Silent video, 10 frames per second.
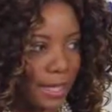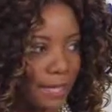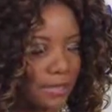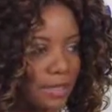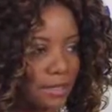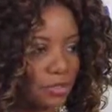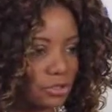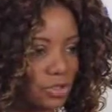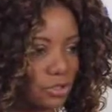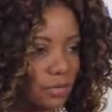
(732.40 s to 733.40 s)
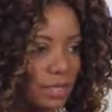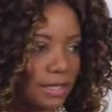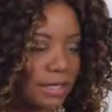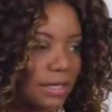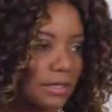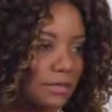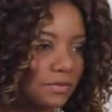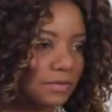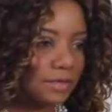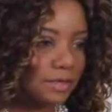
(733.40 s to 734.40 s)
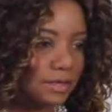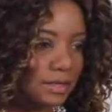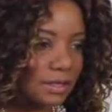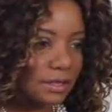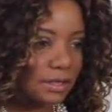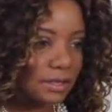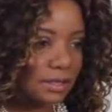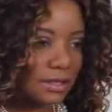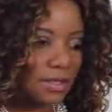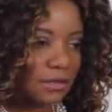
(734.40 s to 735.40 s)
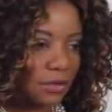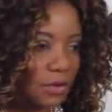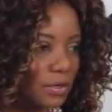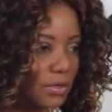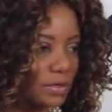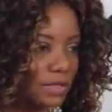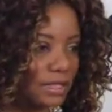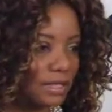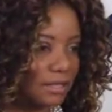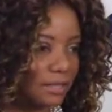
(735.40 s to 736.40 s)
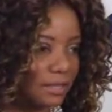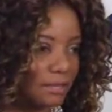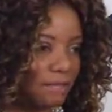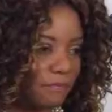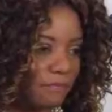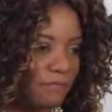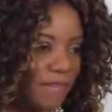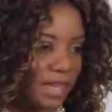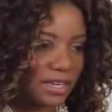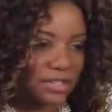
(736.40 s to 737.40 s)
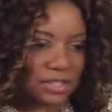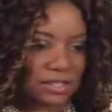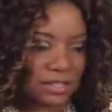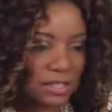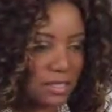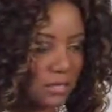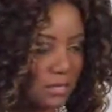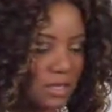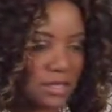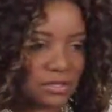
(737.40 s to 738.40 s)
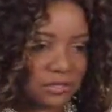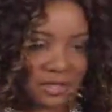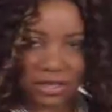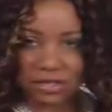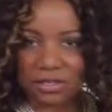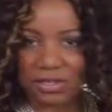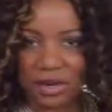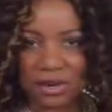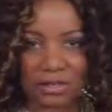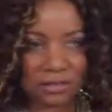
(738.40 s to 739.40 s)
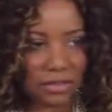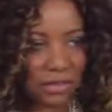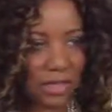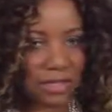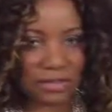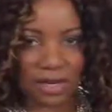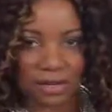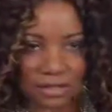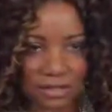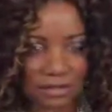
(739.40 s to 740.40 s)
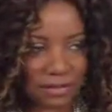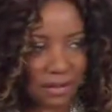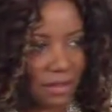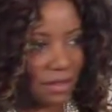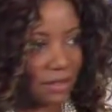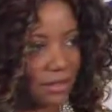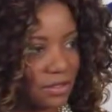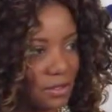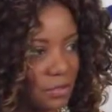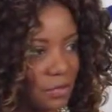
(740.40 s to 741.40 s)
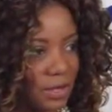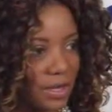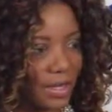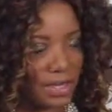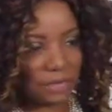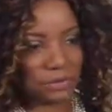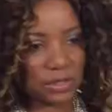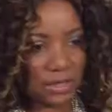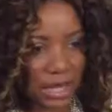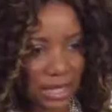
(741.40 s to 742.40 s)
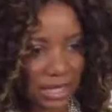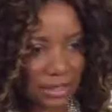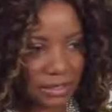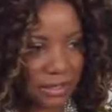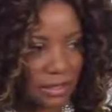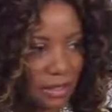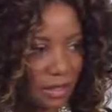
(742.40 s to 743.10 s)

and then just show that love, then of course it vanishes and it diminishes that darkness, where hate resides,